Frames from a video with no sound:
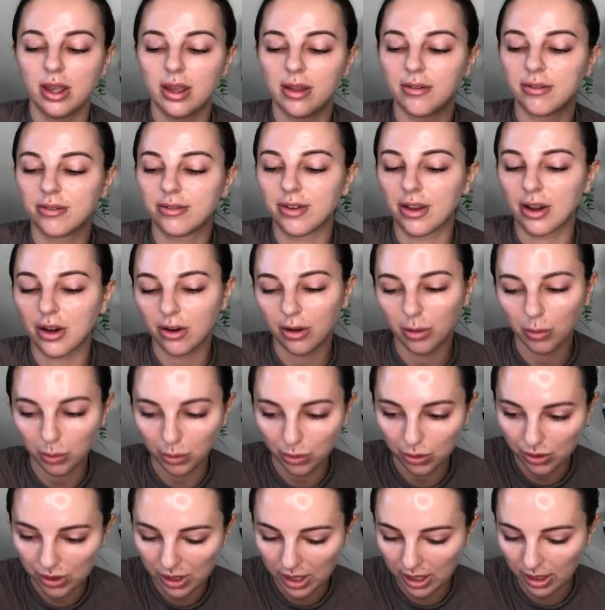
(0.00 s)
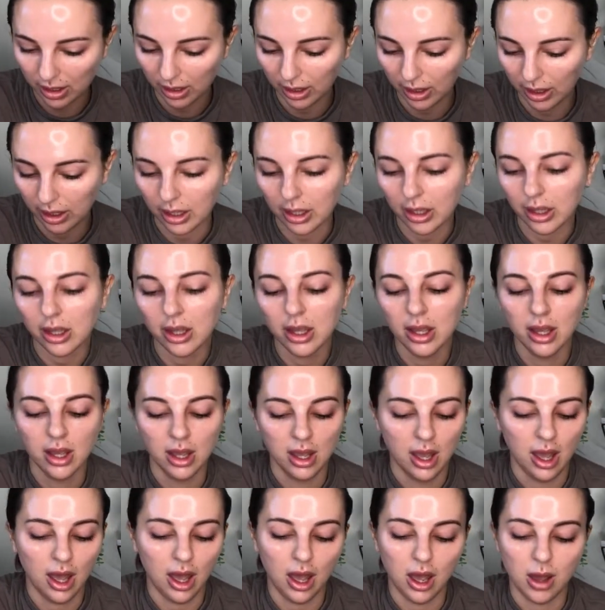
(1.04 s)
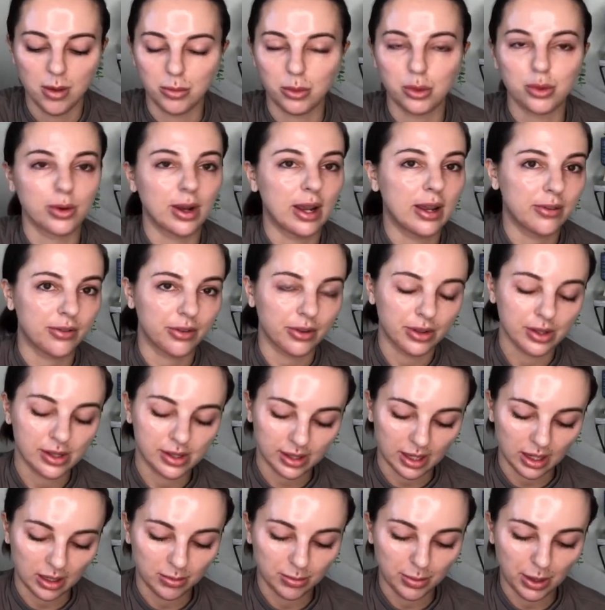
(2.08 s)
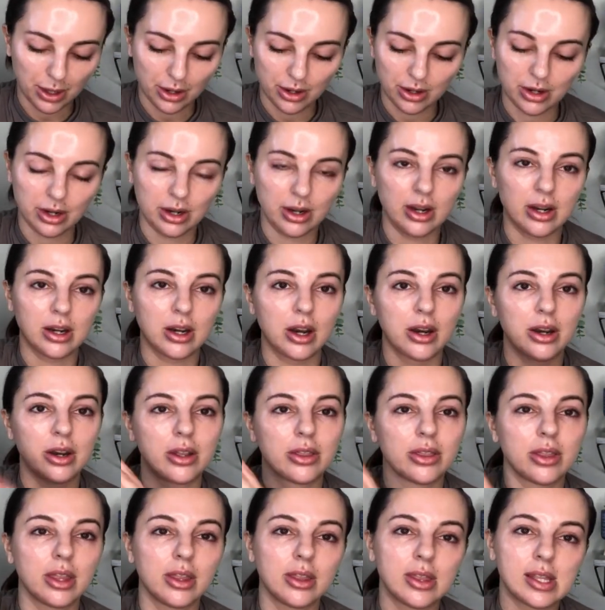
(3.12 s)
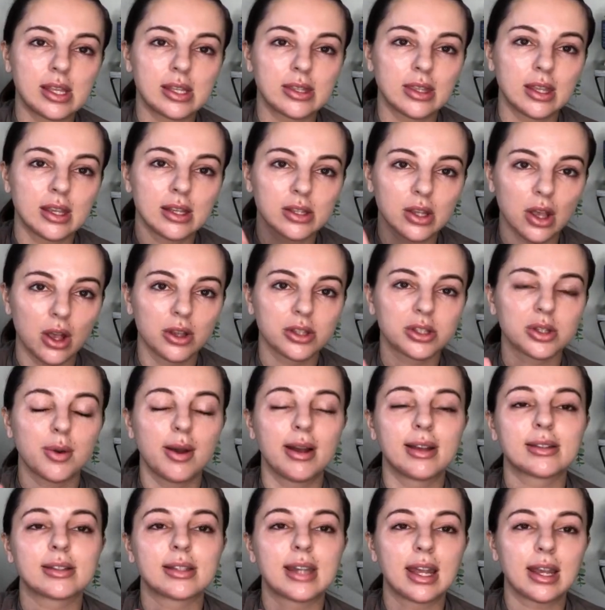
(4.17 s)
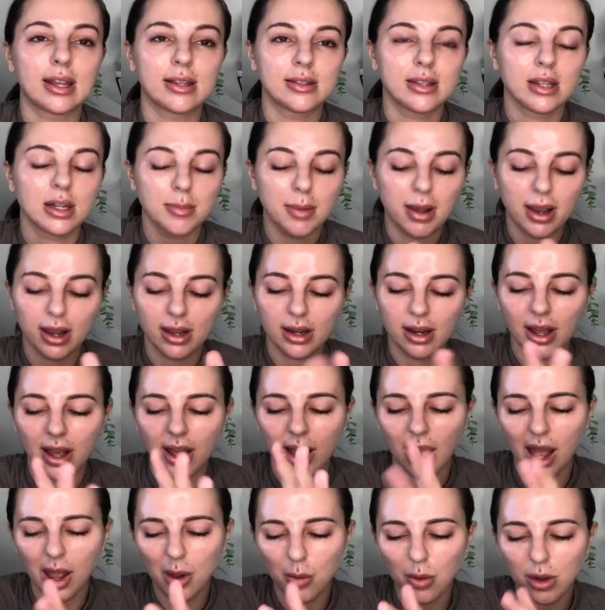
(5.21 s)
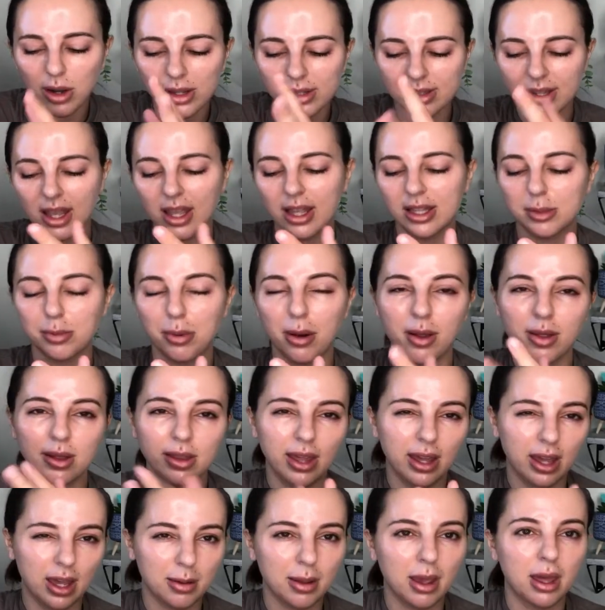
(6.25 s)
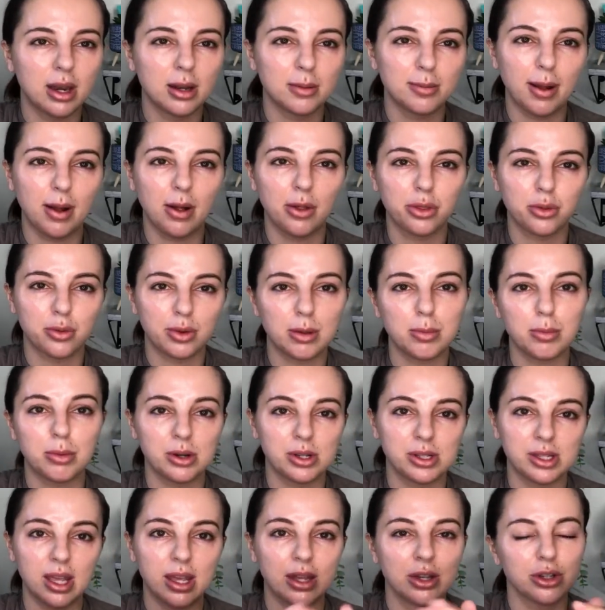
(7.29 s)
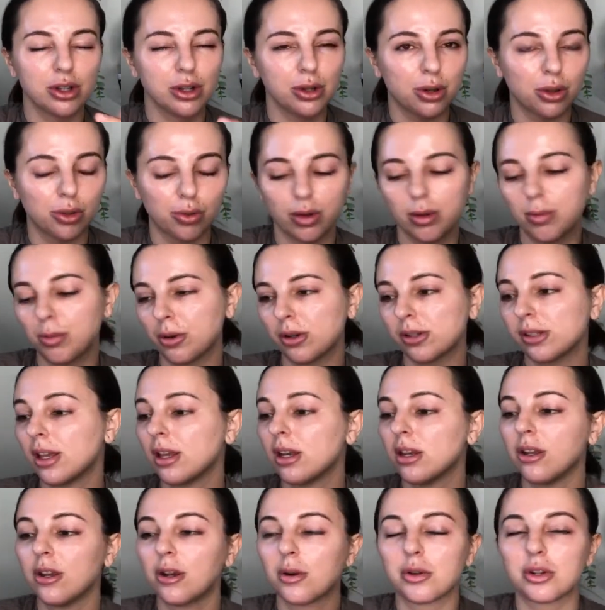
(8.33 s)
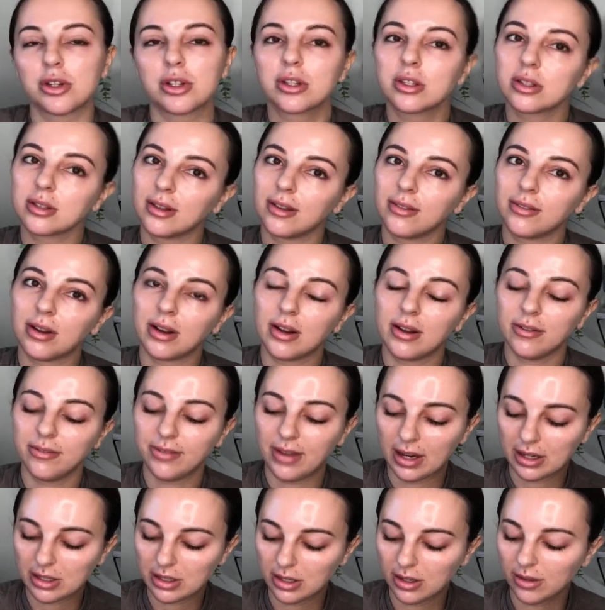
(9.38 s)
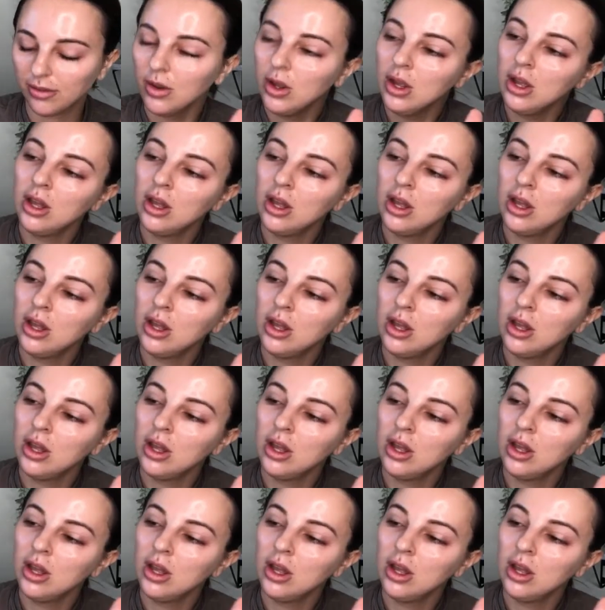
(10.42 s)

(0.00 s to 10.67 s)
and very wound healing. Um, great for the skin barrier. And then this also has niacinamide. I want to say it's probably like a, at about 3%, 2 to 3% in here, which is still very effective.